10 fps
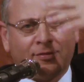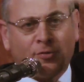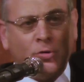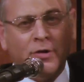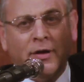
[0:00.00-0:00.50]

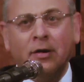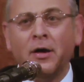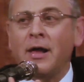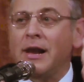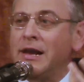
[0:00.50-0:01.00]
scholar
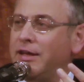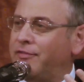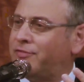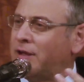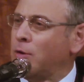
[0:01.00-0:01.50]

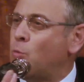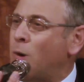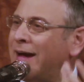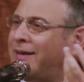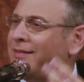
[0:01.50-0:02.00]
lived and
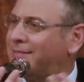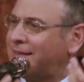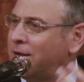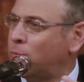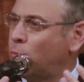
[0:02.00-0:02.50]
why he
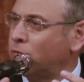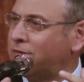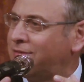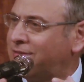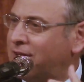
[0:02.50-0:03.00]
said
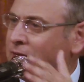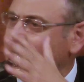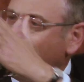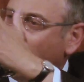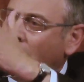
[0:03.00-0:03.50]
what he said.